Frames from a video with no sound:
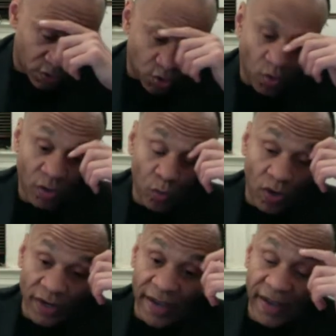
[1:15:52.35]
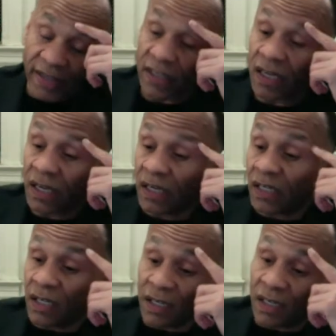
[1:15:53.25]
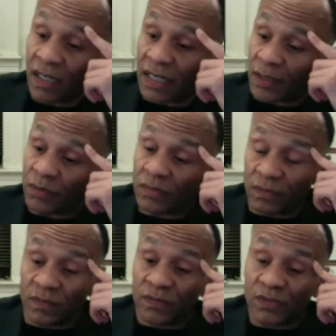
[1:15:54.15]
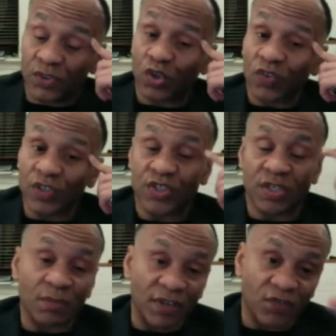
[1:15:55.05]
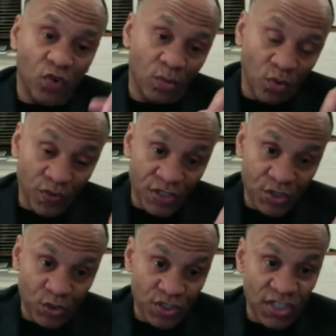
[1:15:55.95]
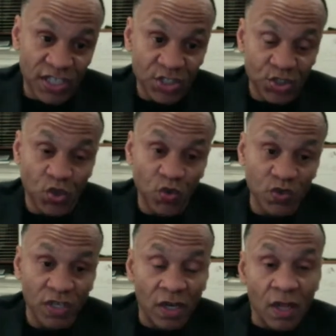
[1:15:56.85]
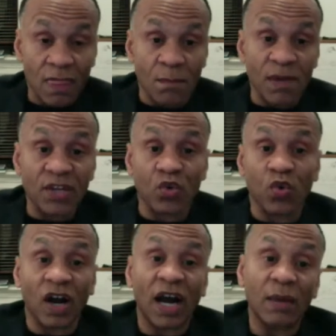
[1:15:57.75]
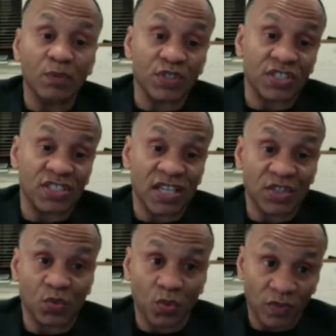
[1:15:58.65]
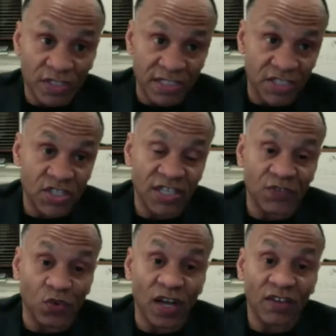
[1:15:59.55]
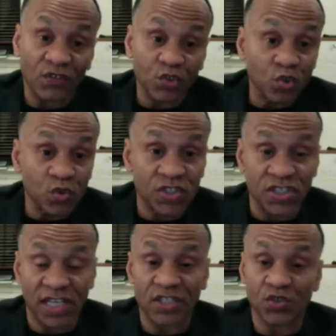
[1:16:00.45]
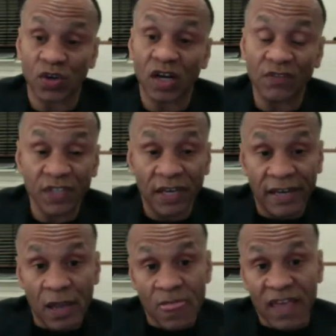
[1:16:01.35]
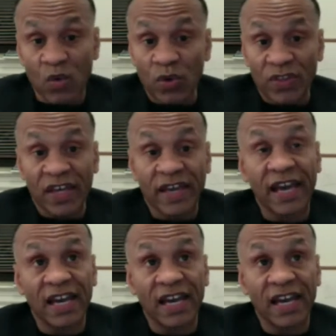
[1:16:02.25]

So on one hand, there's some informal research that shows men who are hyper successful have huge sex drives, and when they